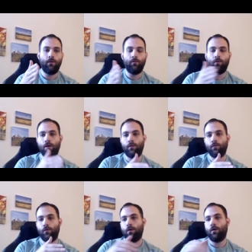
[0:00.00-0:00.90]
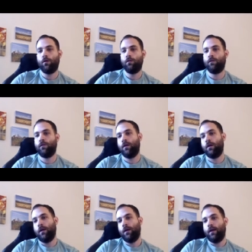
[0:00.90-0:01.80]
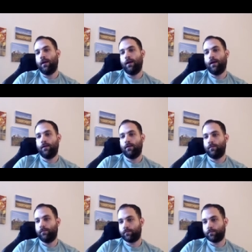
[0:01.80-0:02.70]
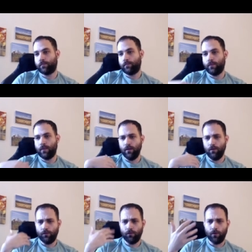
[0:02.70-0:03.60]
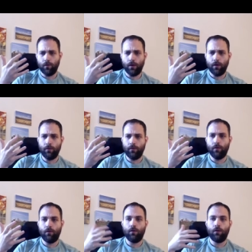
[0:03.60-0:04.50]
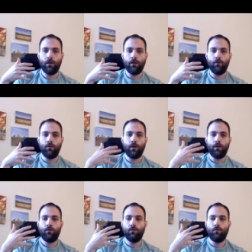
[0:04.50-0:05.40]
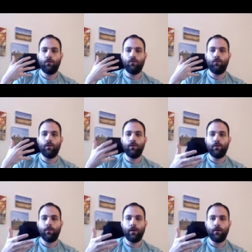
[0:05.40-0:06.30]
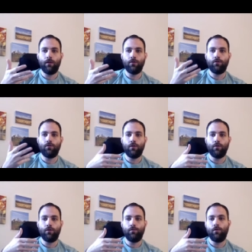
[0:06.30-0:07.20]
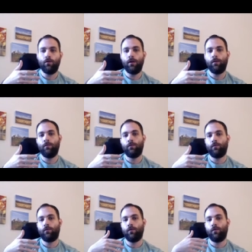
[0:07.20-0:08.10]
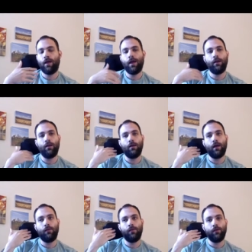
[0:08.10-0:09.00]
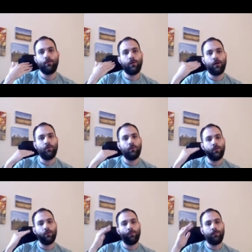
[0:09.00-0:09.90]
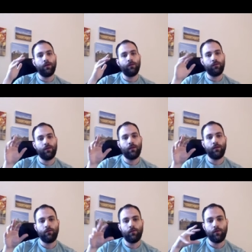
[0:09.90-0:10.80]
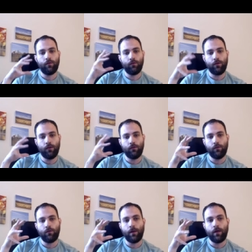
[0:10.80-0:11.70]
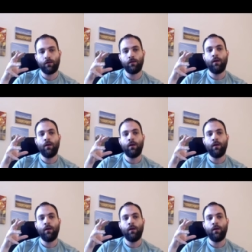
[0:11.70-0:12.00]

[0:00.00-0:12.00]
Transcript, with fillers: will come to a halt. And it also requires, you know, learning a new way to reason about and structure your programs. So that I think is probably one of the biggest negatives of a UTXO model